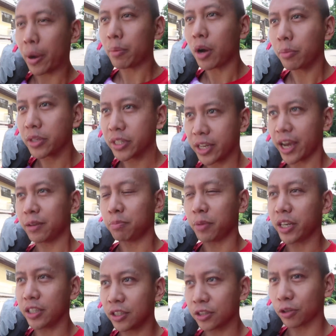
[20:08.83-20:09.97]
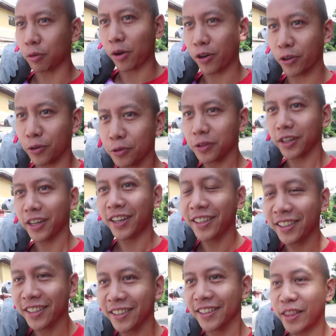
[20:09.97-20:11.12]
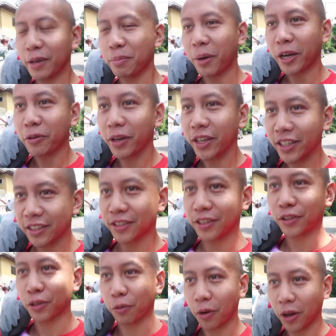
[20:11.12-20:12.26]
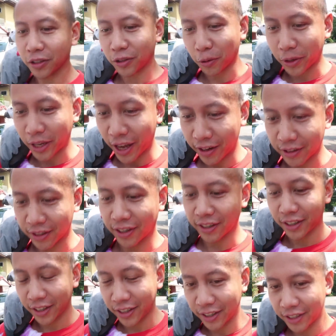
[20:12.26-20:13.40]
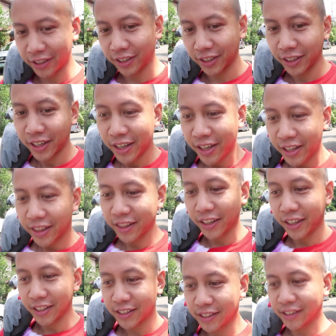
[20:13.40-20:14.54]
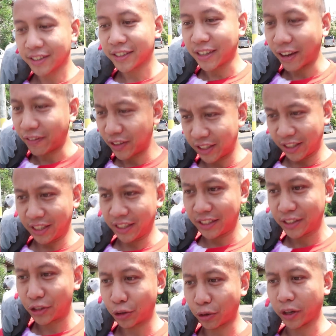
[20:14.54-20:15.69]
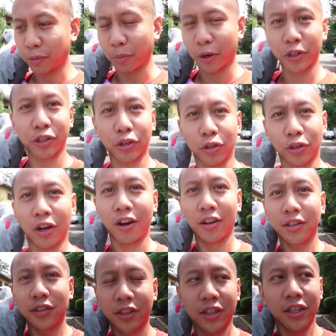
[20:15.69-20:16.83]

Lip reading: My mom and dad met in Toronto. They migrated to Toronto, Canada in the 70s during martial law.